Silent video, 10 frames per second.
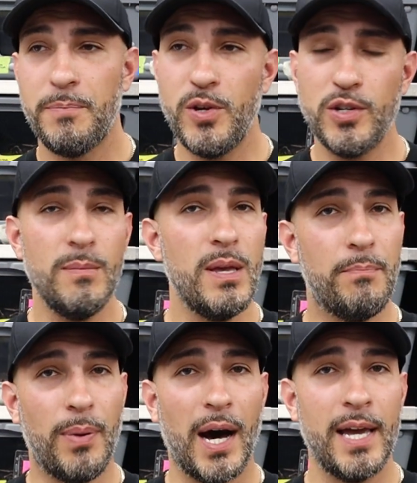You should be
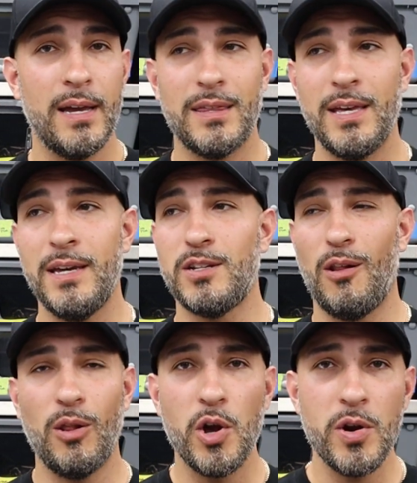buying things,
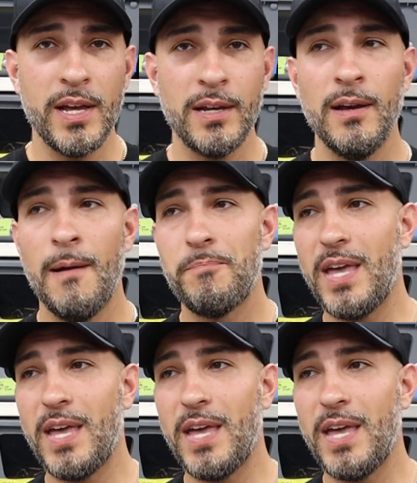learning,